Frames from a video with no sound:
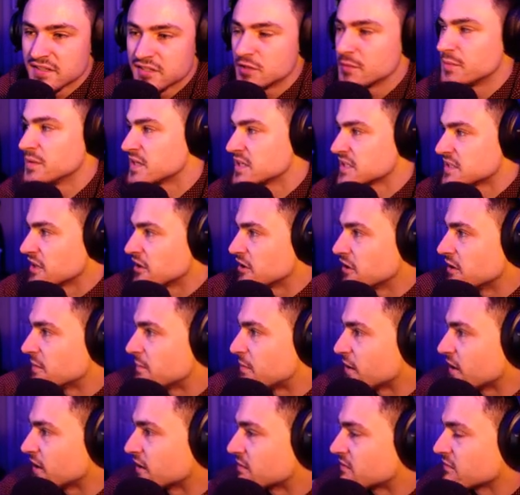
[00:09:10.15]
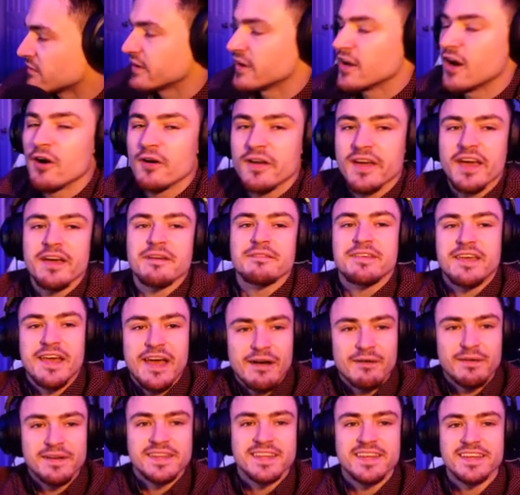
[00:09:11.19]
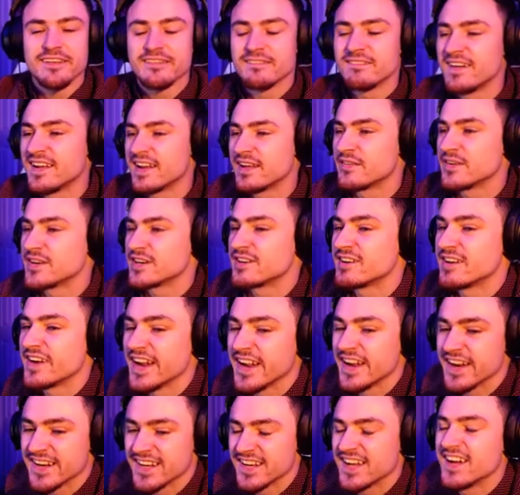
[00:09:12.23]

To be continued in part three. Okay, yeah, we did it. Whatever. Great.